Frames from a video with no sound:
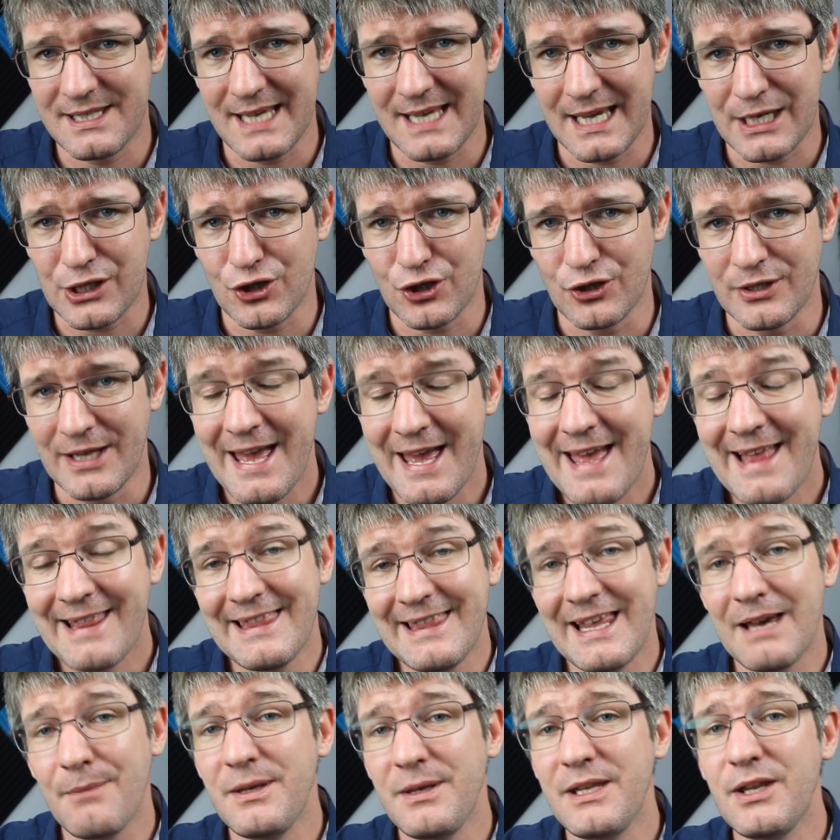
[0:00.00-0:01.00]
section.
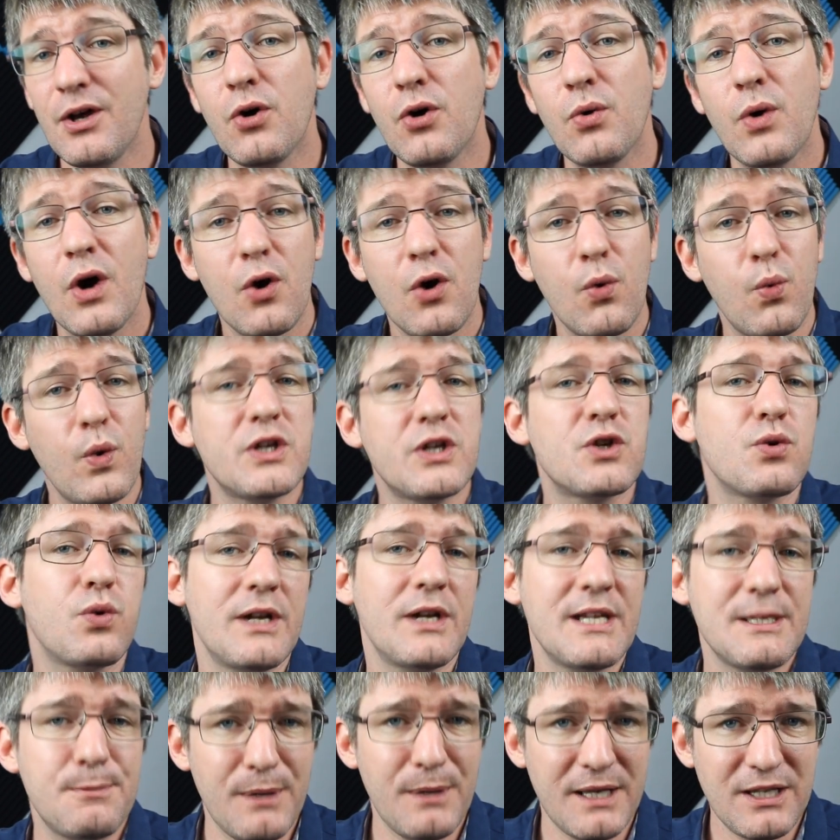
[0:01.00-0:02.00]
Let me know which
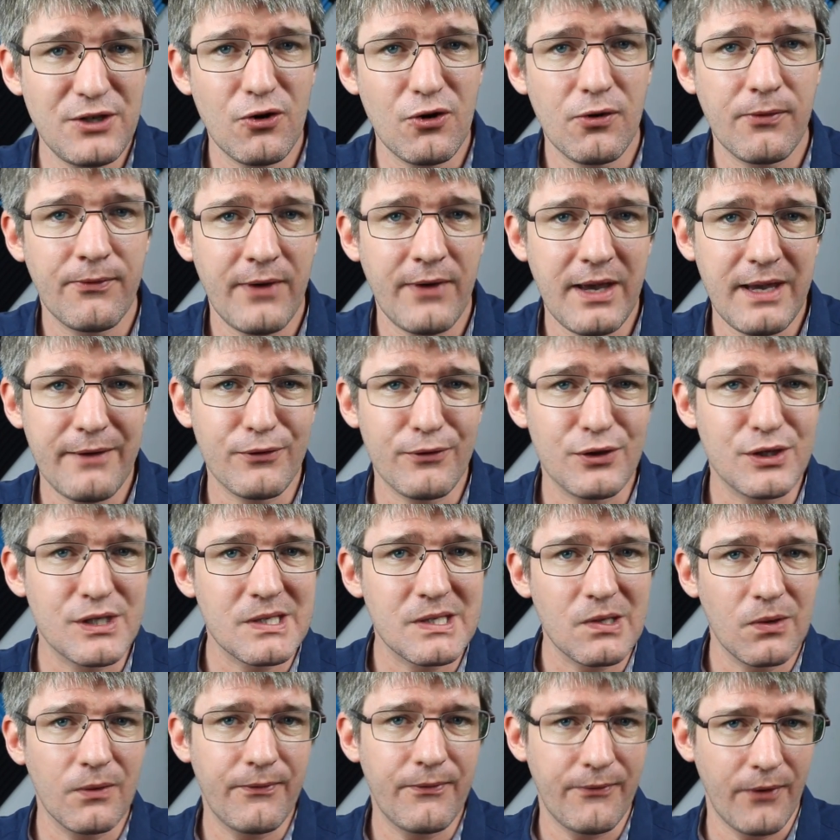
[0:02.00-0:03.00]
one has been your favorite
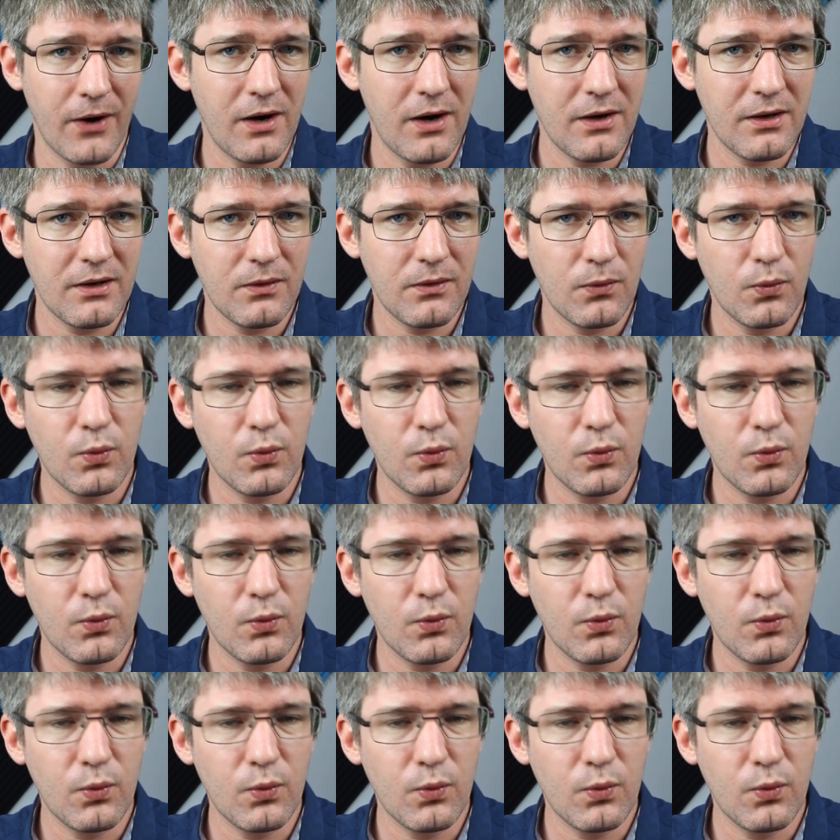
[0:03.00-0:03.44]
so far,